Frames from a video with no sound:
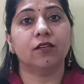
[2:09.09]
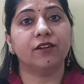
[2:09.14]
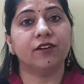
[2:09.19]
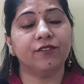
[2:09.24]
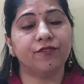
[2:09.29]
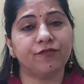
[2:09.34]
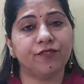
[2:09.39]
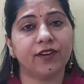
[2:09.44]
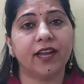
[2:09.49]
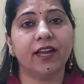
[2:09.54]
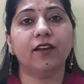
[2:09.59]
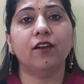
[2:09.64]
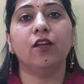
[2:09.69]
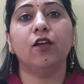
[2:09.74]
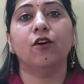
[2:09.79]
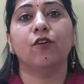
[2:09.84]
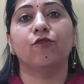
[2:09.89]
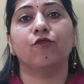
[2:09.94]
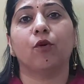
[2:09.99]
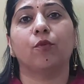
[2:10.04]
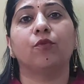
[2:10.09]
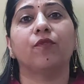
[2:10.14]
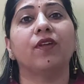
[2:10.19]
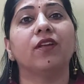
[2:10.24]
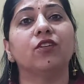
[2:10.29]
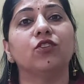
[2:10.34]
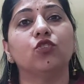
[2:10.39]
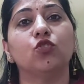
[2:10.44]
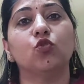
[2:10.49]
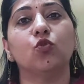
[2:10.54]
Refrain from
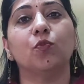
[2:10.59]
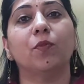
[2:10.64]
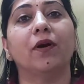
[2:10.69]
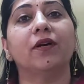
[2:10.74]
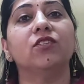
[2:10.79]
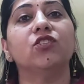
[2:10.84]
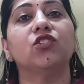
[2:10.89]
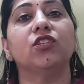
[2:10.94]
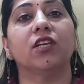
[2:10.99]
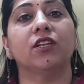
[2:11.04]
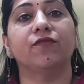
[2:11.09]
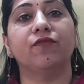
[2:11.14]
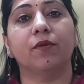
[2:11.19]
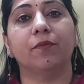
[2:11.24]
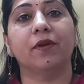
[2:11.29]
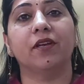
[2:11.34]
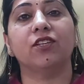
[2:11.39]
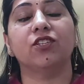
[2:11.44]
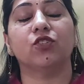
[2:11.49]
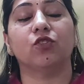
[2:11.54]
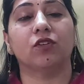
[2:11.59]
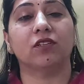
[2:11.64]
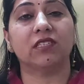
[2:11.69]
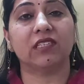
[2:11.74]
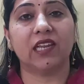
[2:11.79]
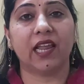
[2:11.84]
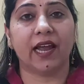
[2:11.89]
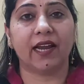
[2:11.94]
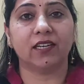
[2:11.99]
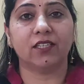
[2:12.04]
giving too much information on
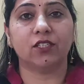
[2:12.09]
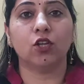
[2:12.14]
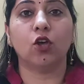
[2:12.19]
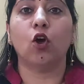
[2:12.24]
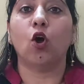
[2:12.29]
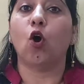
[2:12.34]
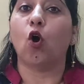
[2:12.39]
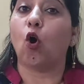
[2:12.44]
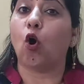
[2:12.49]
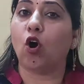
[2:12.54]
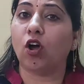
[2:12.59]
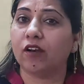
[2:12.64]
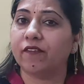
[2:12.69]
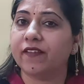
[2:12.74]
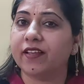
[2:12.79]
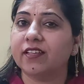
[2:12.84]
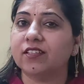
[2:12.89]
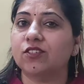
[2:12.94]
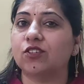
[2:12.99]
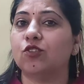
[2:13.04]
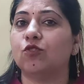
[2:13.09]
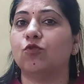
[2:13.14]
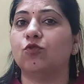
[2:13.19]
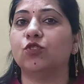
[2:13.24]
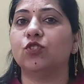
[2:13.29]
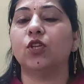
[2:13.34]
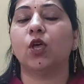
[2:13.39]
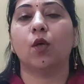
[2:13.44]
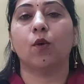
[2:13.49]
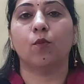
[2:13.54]
slides. Always
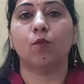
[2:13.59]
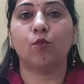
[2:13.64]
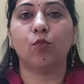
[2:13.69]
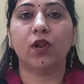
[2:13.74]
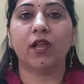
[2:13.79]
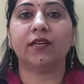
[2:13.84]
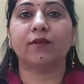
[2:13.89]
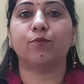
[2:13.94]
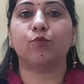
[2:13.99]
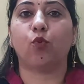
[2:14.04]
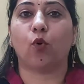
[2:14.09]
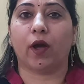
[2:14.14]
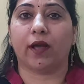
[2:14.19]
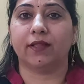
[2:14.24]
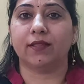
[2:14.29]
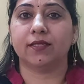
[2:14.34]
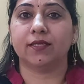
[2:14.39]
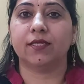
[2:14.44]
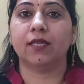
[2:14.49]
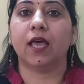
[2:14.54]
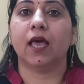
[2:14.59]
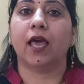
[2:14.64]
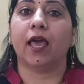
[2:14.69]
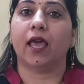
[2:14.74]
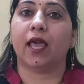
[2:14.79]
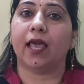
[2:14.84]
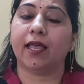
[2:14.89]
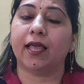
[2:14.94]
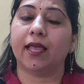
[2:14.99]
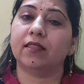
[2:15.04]
use bullet points
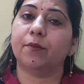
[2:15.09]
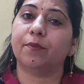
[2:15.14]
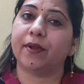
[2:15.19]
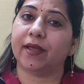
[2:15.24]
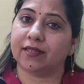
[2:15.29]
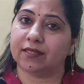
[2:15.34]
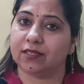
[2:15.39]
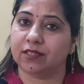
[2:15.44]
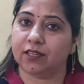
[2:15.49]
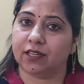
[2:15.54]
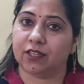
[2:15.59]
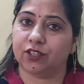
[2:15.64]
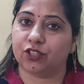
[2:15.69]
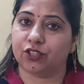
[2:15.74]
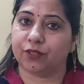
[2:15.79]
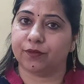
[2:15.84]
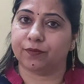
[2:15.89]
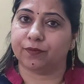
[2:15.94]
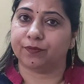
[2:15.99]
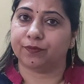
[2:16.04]
in the presentation.